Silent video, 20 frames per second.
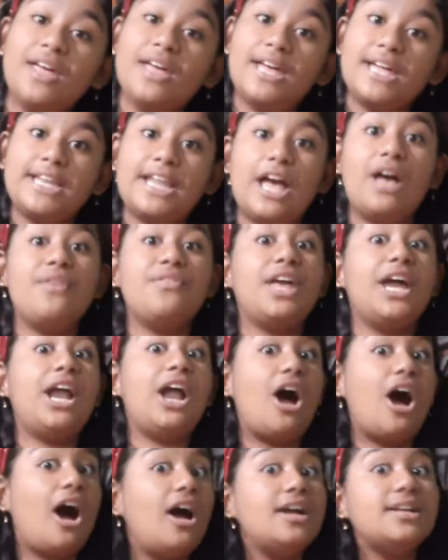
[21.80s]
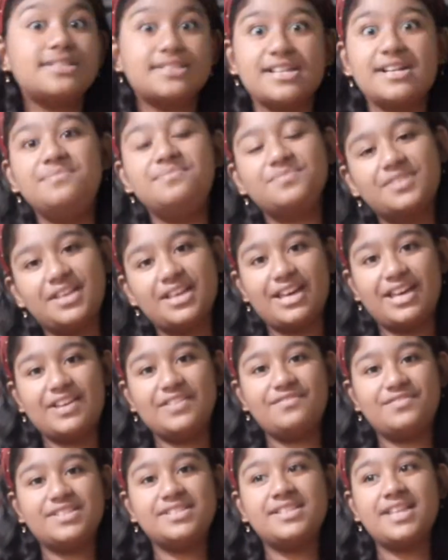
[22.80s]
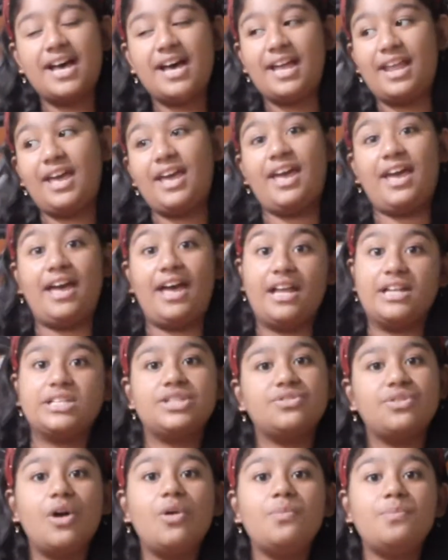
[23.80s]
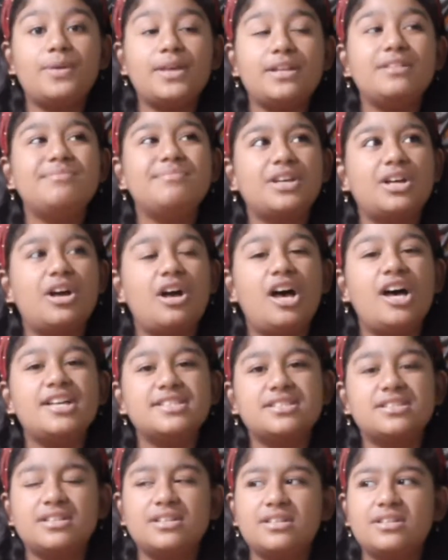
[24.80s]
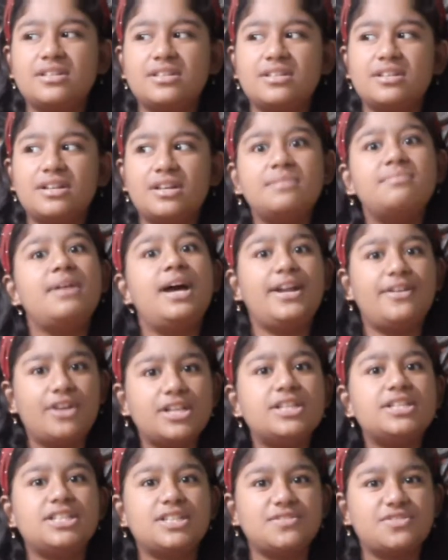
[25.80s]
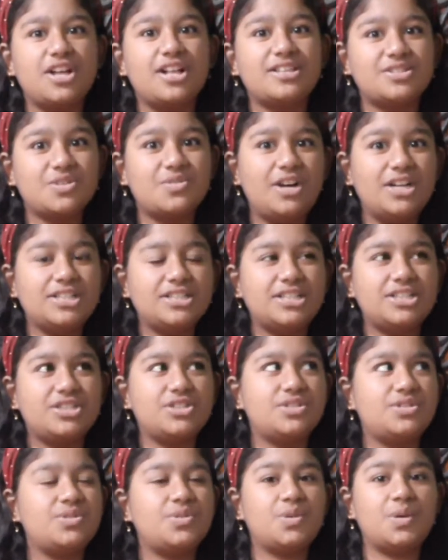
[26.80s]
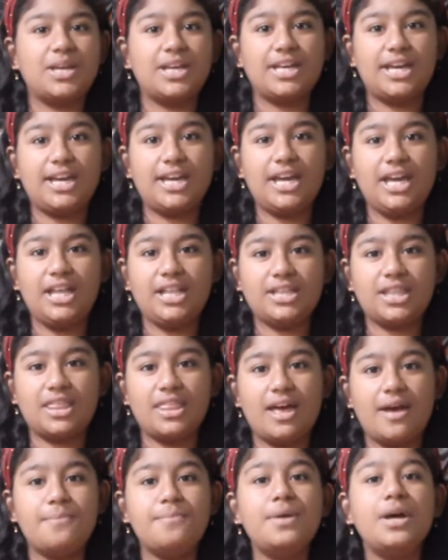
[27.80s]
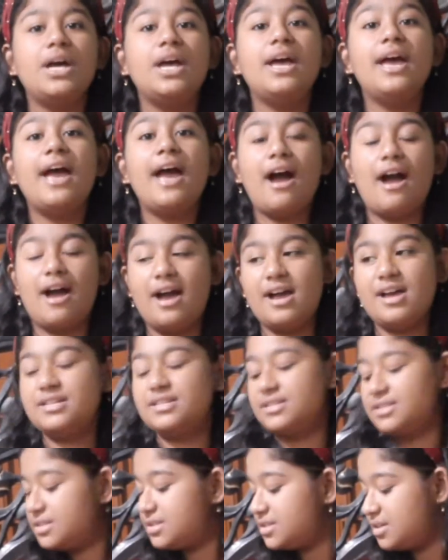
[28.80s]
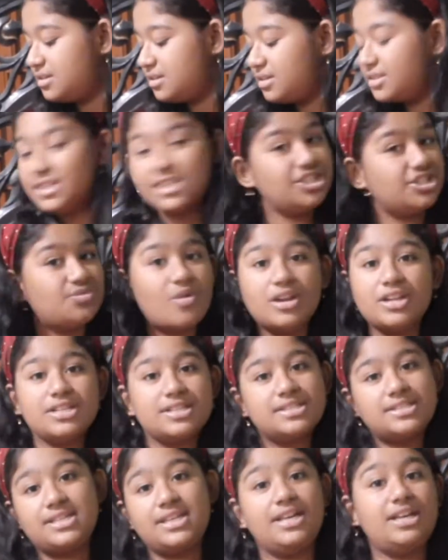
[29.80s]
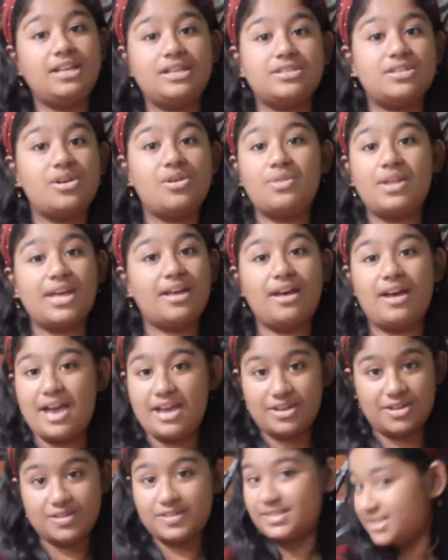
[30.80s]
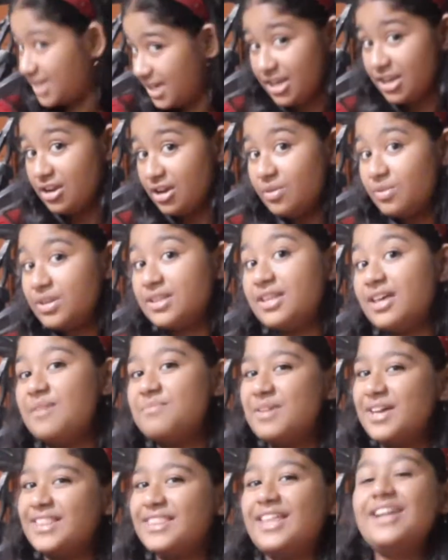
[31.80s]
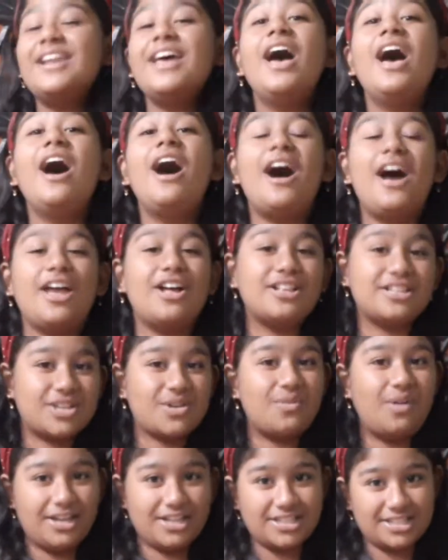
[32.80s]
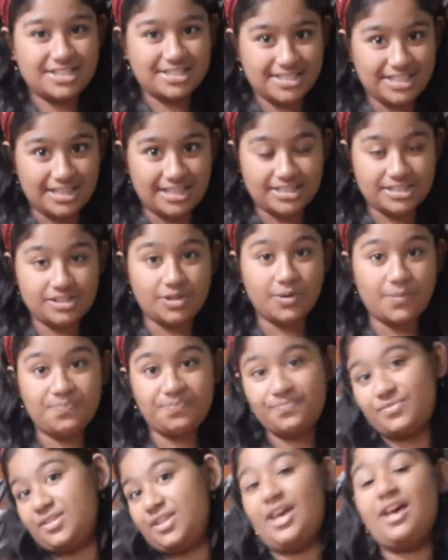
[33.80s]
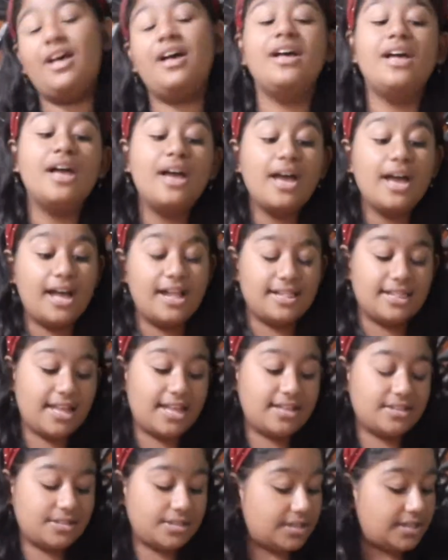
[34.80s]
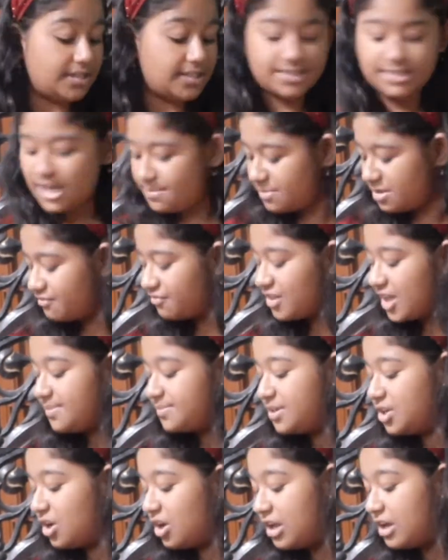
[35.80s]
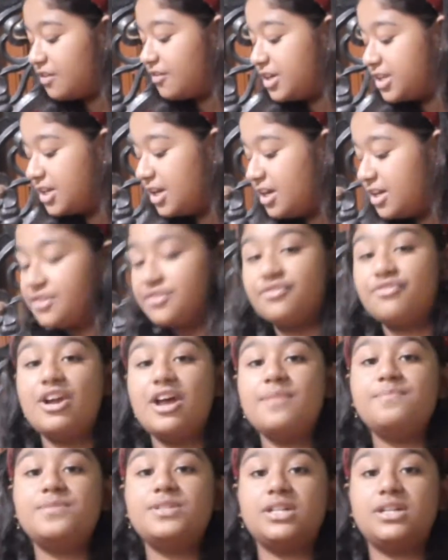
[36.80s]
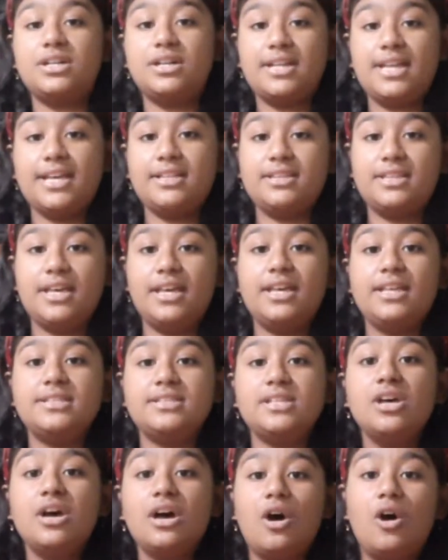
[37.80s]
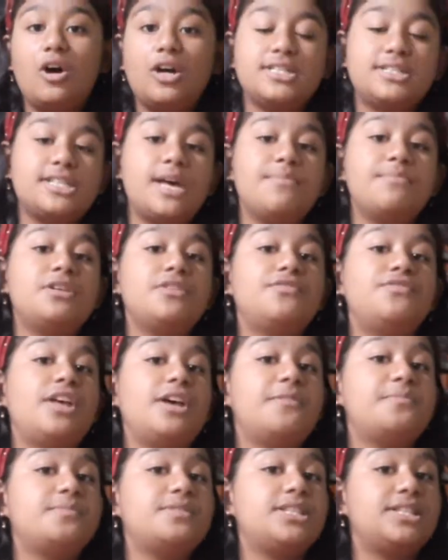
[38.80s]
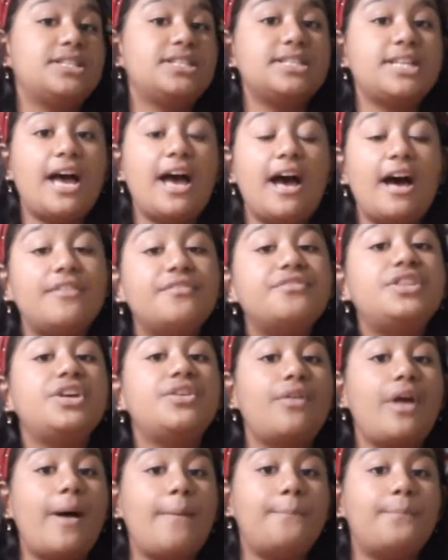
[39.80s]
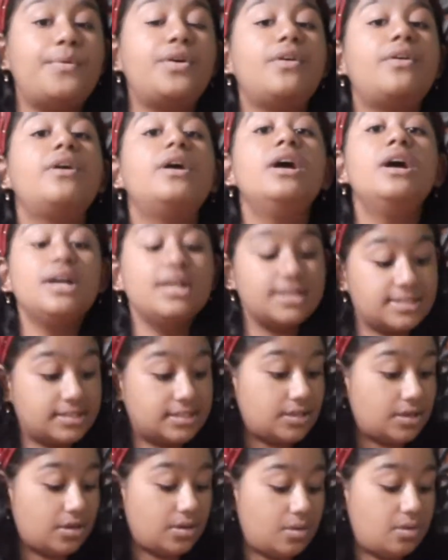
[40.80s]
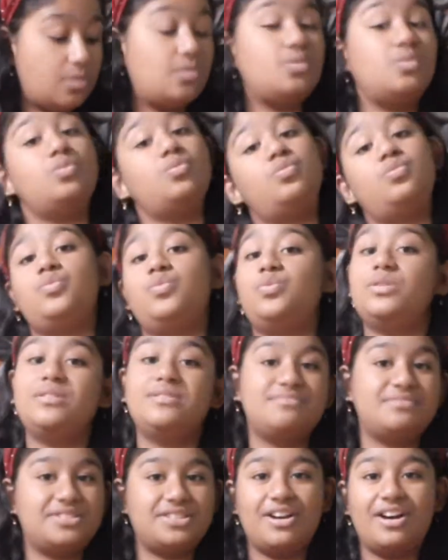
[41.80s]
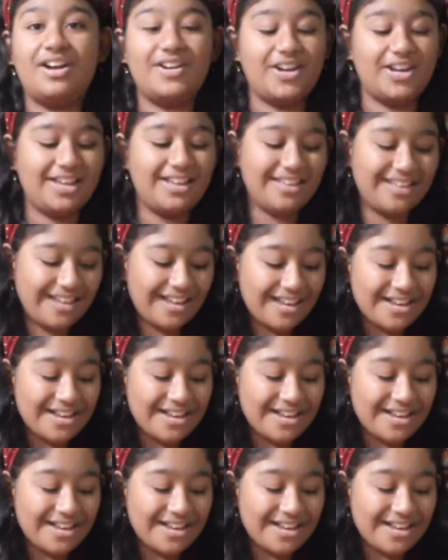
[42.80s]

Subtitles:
Now there are some gifts that I had to open because my relatives also wanted to eat them and they just wanted to see, so I couldn't say no to them, and then I also wanted to see, so yeah. And then some of them are already unwrapped like this, or some of them didn't have the wrapper, so sorry.